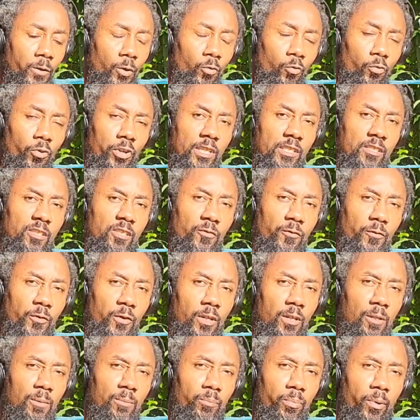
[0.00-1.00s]
the reason
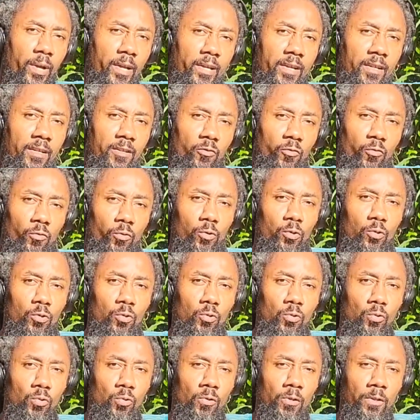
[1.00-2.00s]
for them breaking the
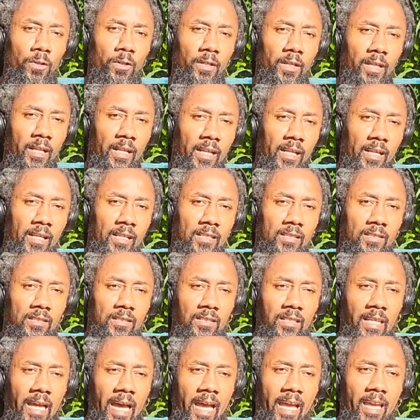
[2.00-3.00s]
rule
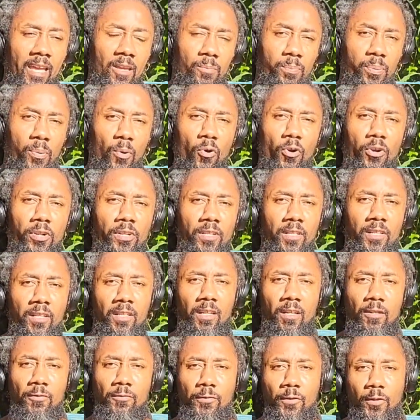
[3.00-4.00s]
is not important
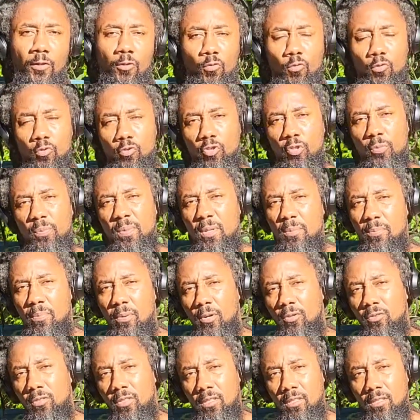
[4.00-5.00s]
enough for the rule to be
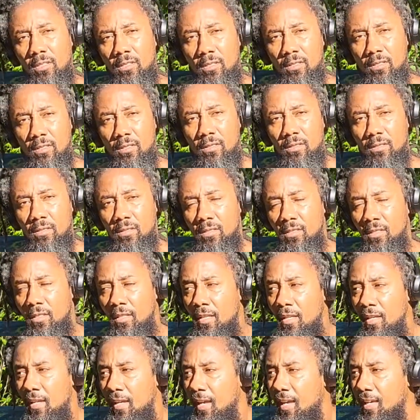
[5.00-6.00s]
broken.
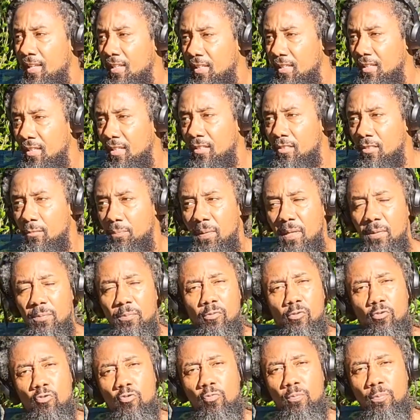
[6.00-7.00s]
And then there's
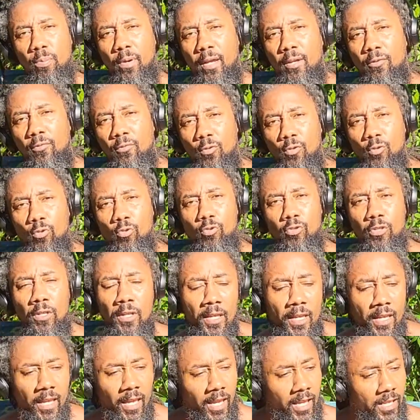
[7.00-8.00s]
people who break rules
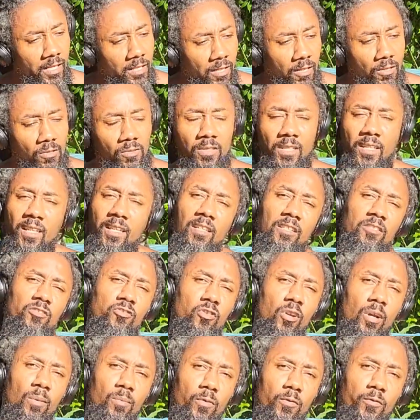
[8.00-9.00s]
and don't get in
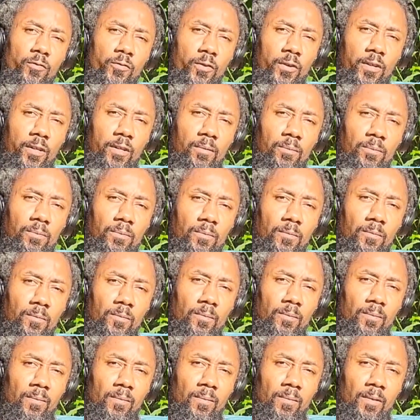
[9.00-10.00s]
trouble for them
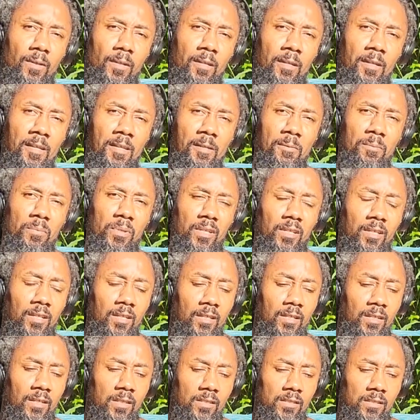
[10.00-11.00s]

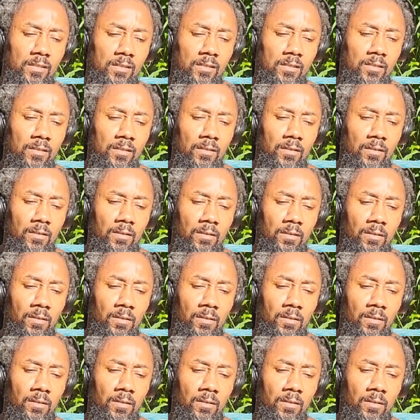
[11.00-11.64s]
because